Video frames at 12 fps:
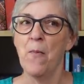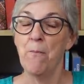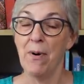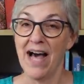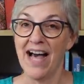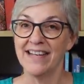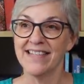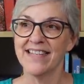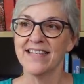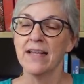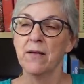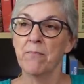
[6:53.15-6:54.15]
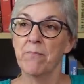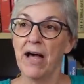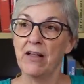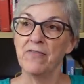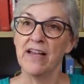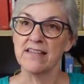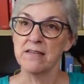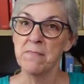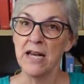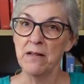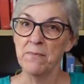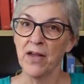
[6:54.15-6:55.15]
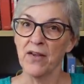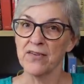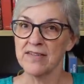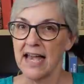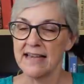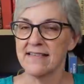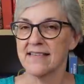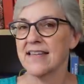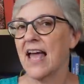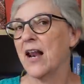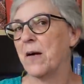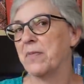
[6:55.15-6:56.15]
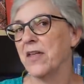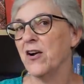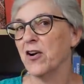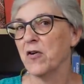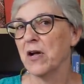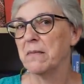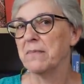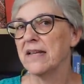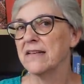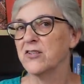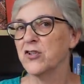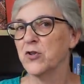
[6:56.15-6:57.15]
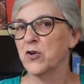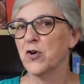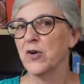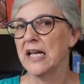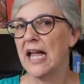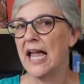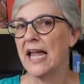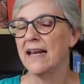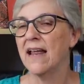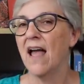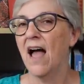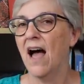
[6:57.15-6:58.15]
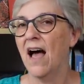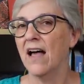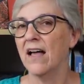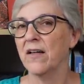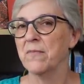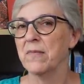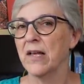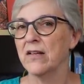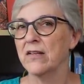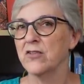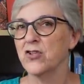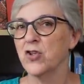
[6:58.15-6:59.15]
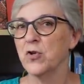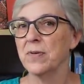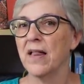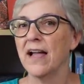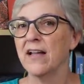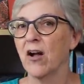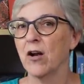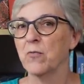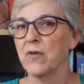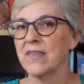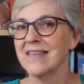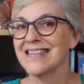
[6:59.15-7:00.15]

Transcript: but Belfast Mini Mills had set up their equipment to create two-ply yarn with a